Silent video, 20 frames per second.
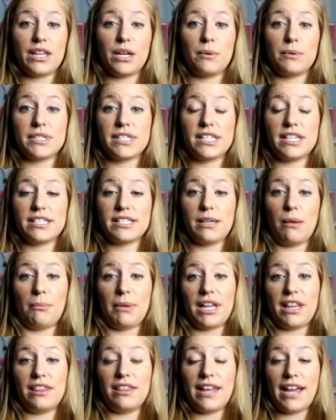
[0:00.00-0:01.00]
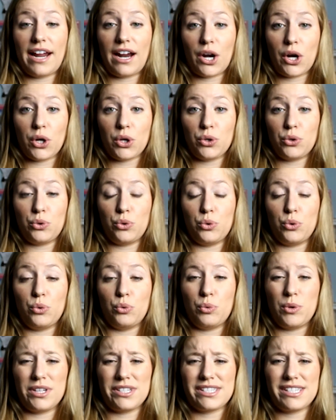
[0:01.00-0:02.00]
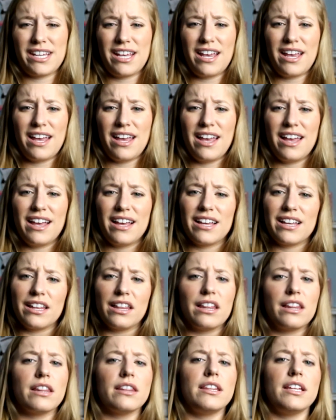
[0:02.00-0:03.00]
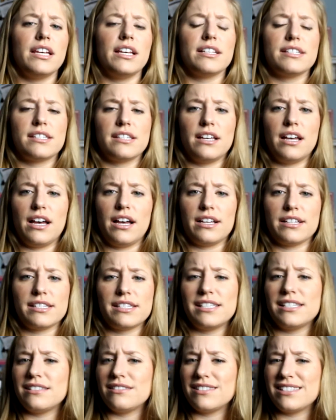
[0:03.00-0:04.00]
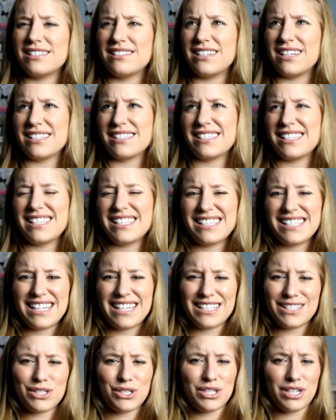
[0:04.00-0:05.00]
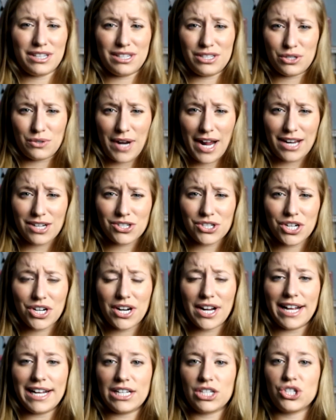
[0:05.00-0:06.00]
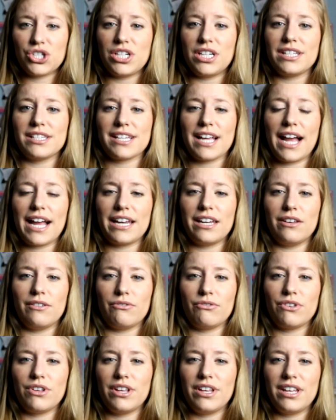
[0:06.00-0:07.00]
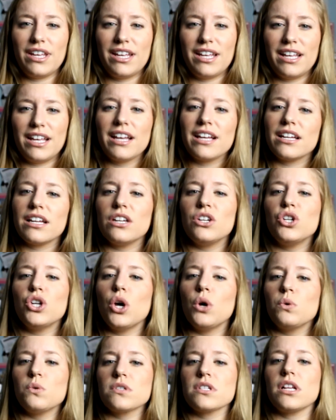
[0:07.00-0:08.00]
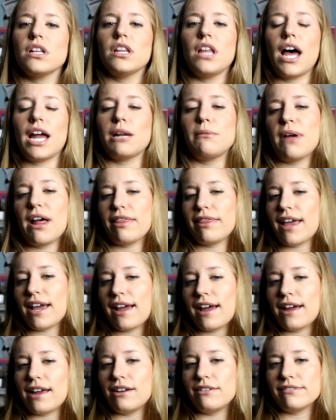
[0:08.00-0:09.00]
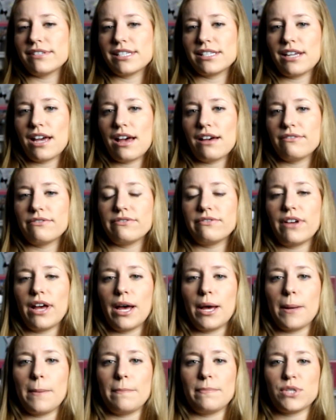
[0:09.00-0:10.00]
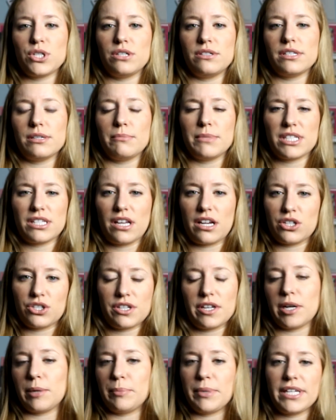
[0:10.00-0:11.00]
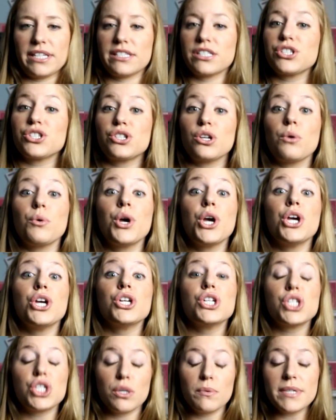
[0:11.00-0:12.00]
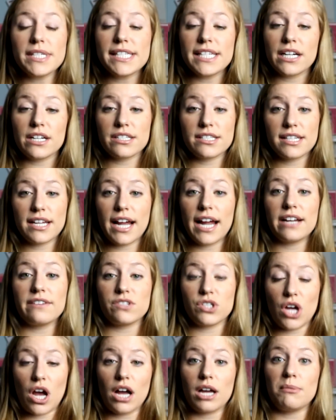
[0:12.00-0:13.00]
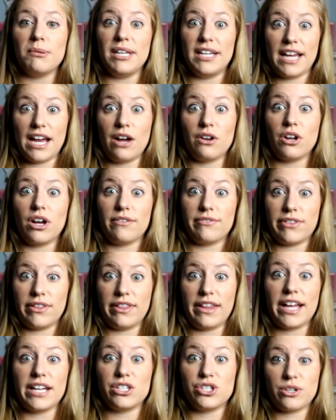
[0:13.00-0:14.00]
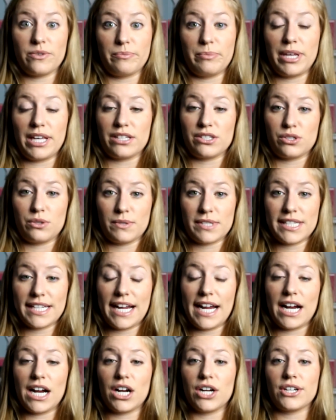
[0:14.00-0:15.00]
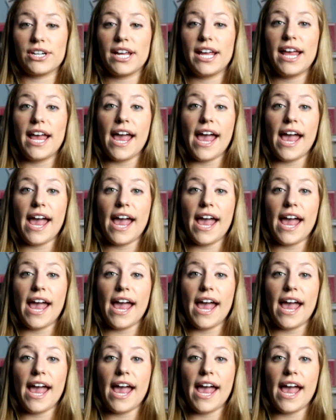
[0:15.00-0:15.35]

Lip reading: there was somebody there who was the assistant to the director, and she's kind of knows a lot about that kind of stuff. She's a massage therapist, so she was there to kind of talk me down off the ledge of being so scared,